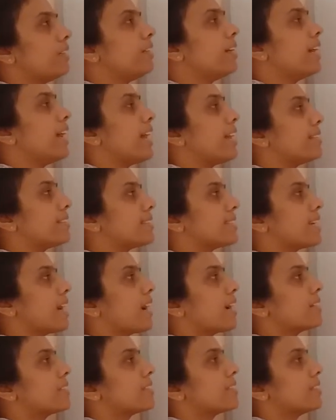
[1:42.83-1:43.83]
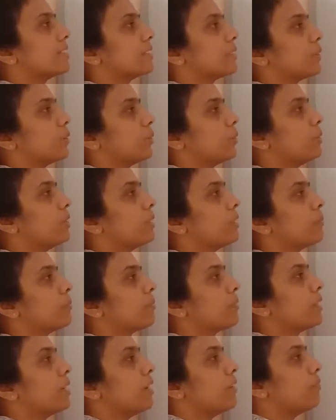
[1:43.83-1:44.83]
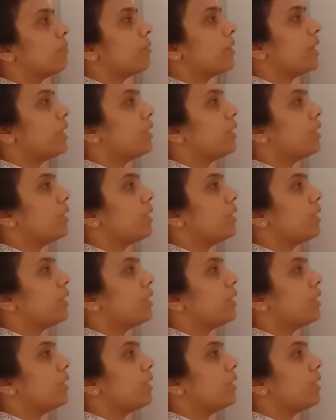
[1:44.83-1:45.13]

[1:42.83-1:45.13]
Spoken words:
the LCR circuit, we